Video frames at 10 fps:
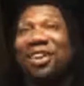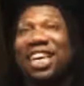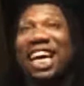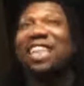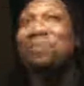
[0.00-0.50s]

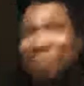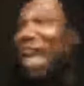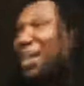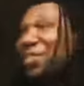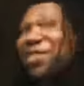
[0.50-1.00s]
okay? You
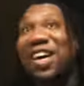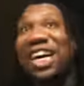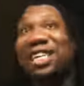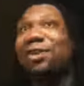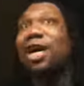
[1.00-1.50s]
paid for
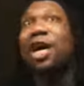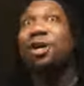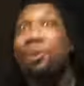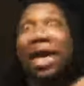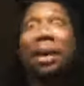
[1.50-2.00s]
one. You
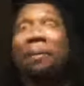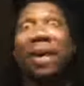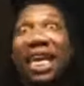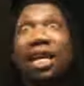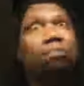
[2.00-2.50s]
you made a
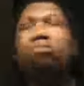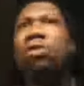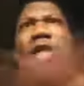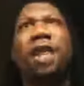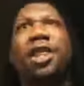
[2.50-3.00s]
beat.
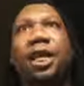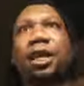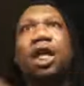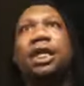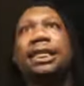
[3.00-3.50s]

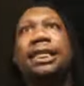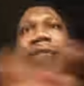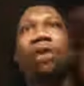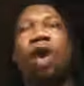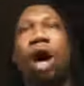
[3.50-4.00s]
Nothing.
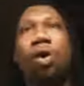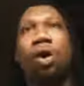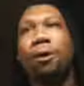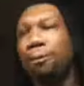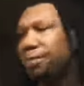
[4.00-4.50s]
Zero.
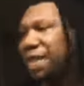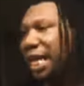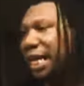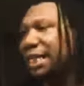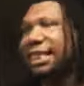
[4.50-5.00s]

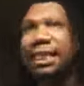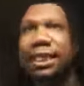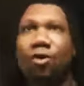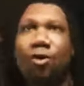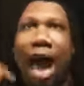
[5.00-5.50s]
They listen
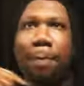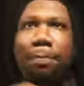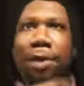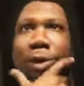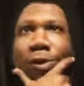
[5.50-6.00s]
to rap
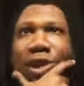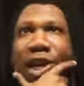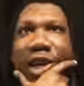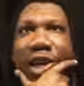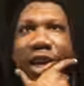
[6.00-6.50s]

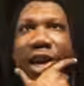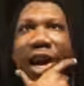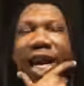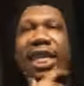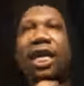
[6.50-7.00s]
music
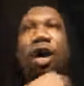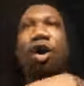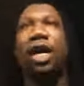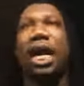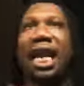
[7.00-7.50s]
and then
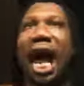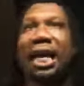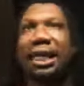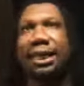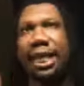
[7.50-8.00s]
go, okay, now I
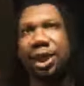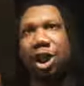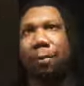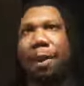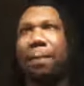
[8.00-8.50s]
can teach
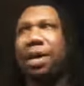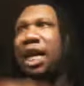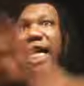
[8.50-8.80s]
hip hop in